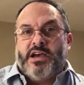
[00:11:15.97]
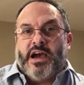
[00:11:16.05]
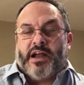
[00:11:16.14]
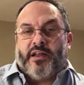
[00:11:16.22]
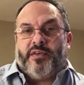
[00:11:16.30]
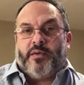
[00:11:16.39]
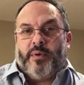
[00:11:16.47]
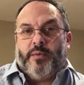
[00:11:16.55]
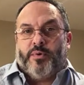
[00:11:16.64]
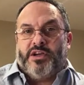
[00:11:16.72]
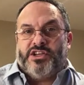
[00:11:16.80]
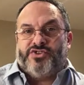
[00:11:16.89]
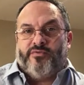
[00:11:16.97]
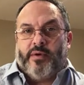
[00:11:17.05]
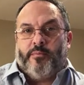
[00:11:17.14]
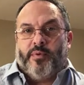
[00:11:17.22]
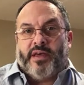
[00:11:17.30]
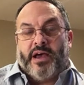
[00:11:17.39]
And I think people need to
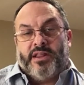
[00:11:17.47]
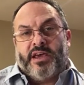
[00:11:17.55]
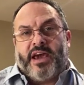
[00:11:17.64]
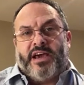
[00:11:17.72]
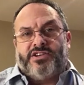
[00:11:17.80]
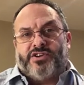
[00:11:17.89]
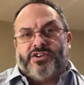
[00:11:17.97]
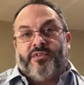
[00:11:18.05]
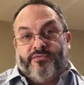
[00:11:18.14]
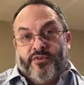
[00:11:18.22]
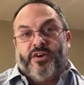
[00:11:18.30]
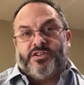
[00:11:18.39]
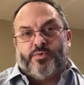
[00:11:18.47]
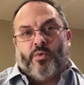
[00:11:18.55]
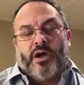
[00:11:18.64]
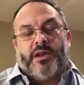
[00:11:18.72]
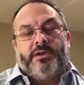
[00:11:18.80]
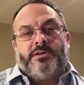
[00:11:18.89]
remember that. In the case of the first
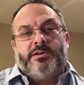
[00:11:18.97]
one,